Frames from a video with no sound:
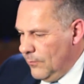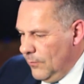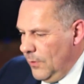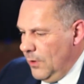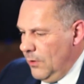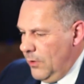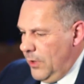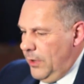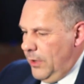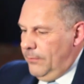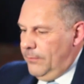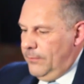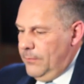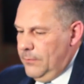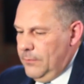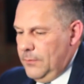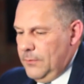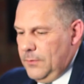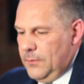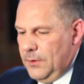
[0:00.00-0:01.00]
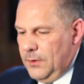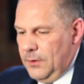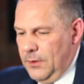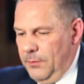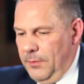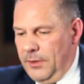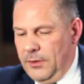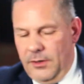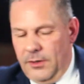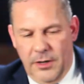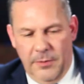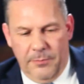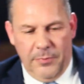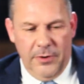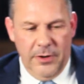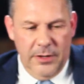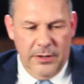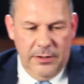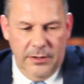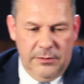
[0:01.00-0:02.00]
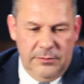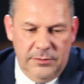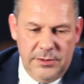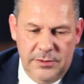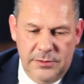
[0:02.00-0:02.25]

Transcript: Okay, let me clear up around here.